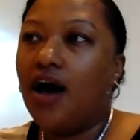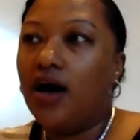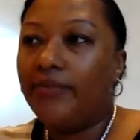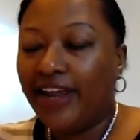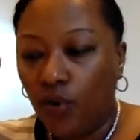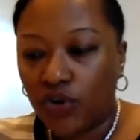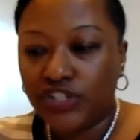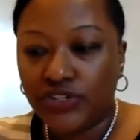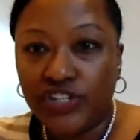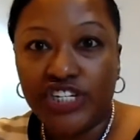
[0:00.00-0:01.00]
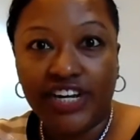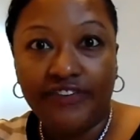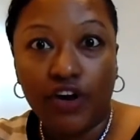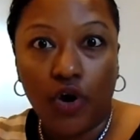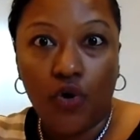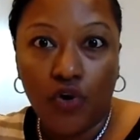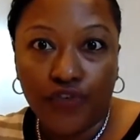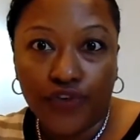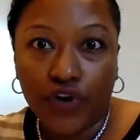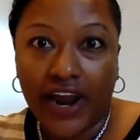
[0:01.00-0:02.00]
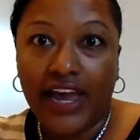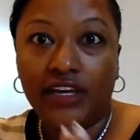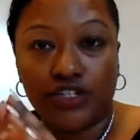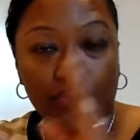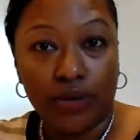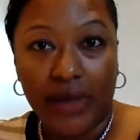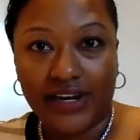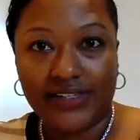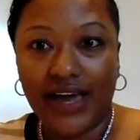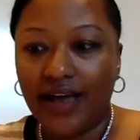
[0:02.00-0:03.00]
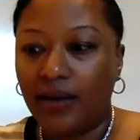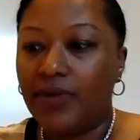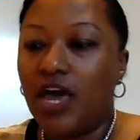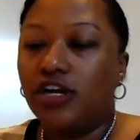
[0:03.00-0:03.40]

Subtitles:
in order to achieve a goal over a certain amount of time.